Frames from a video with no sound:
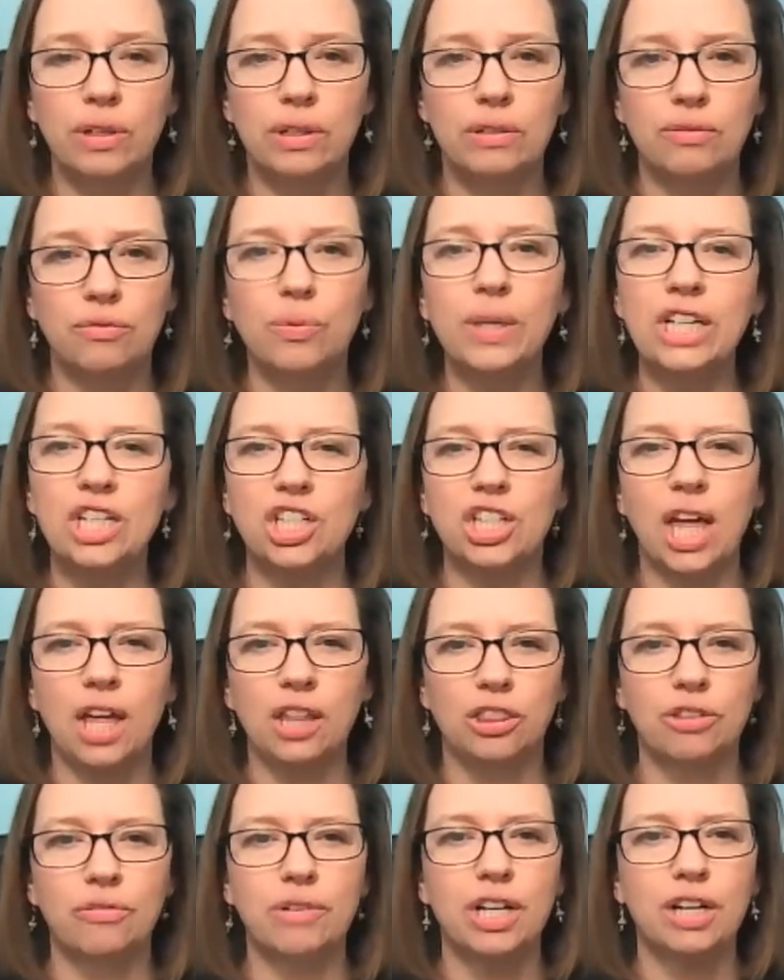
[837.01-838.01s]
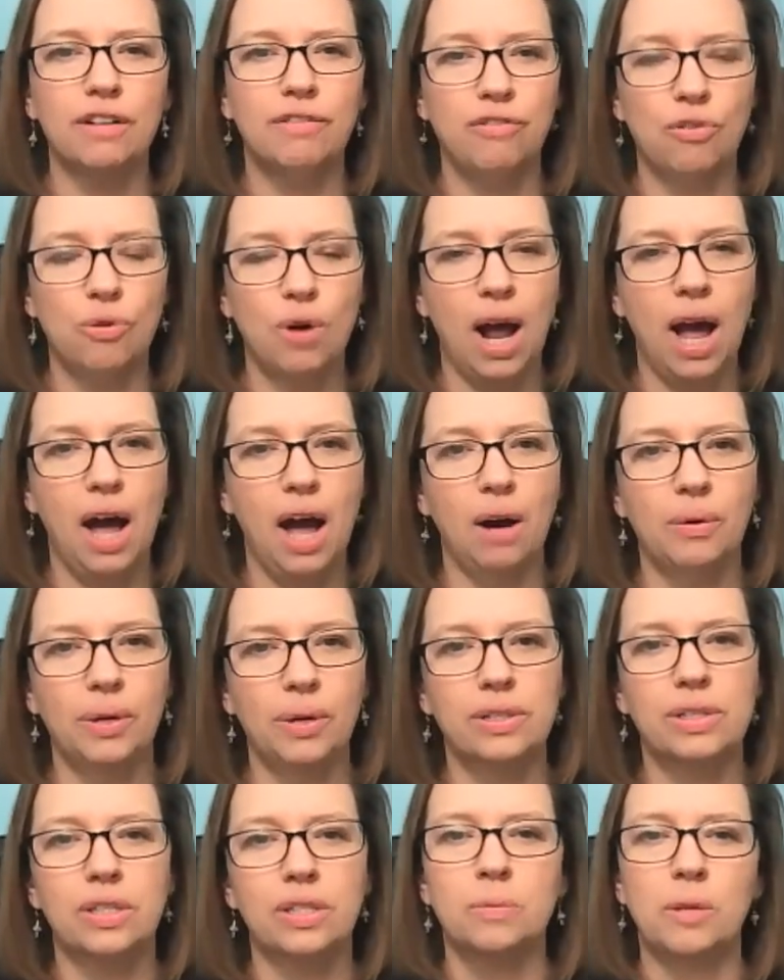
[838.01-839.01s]
reach that 3 to 4
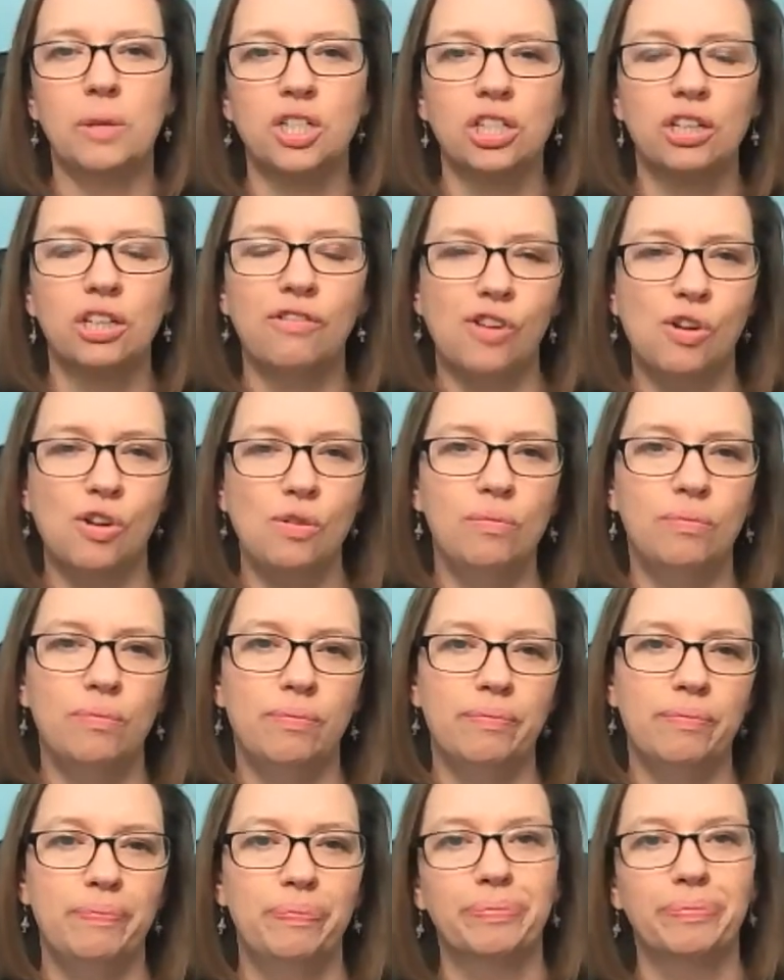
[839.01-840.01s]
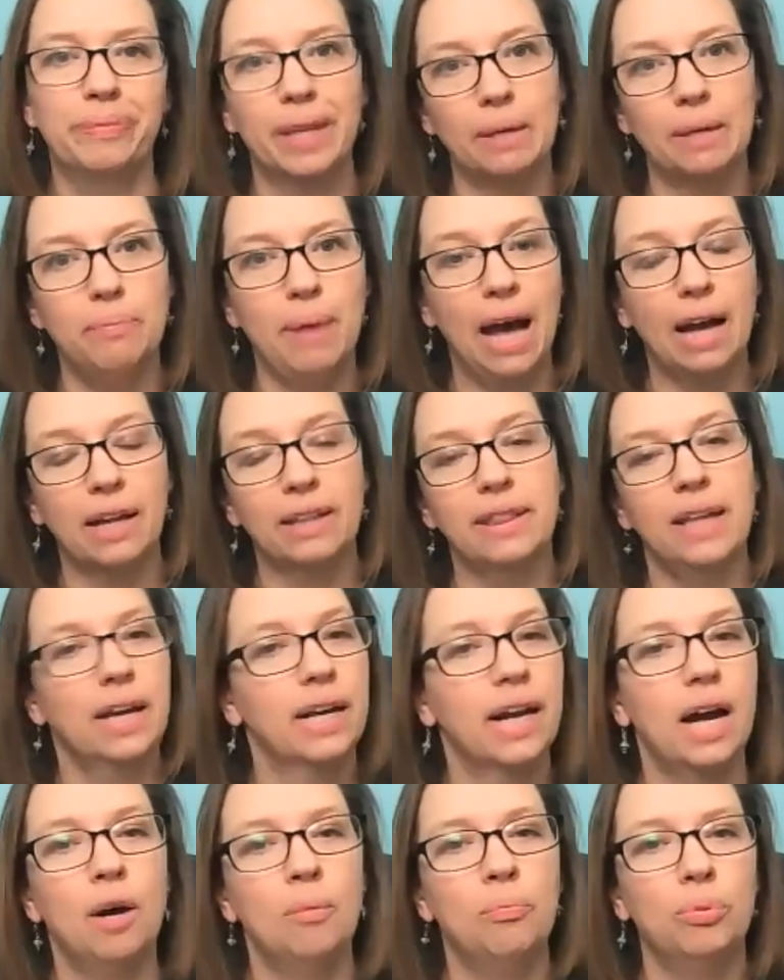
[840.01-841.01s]
hours, especially if you back that
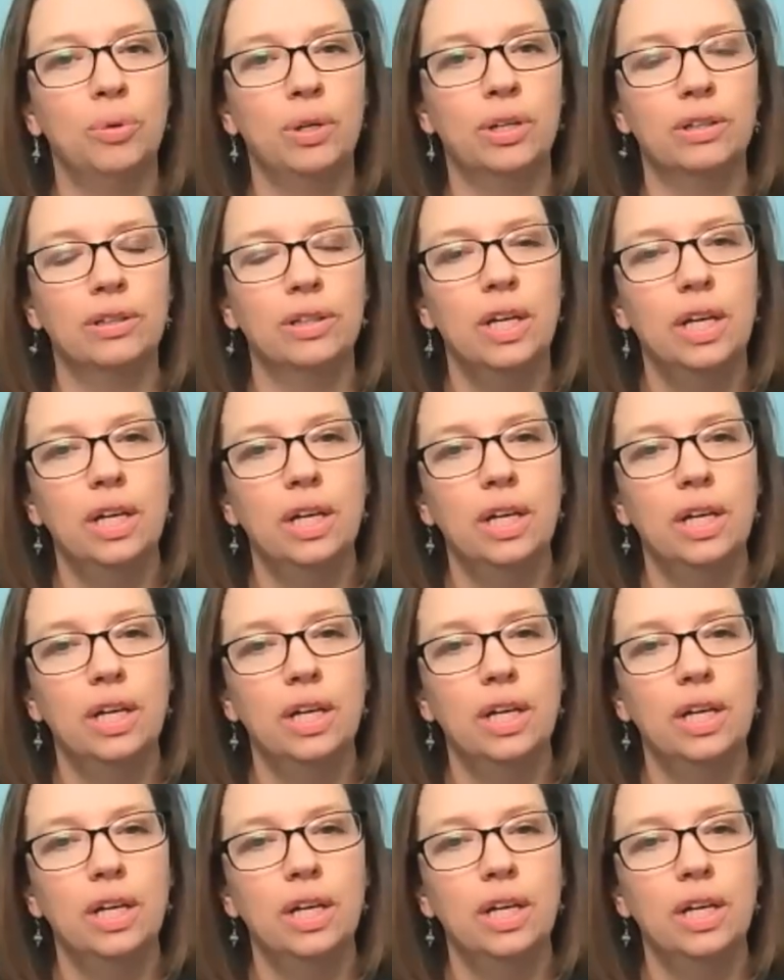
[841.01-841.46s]
up with,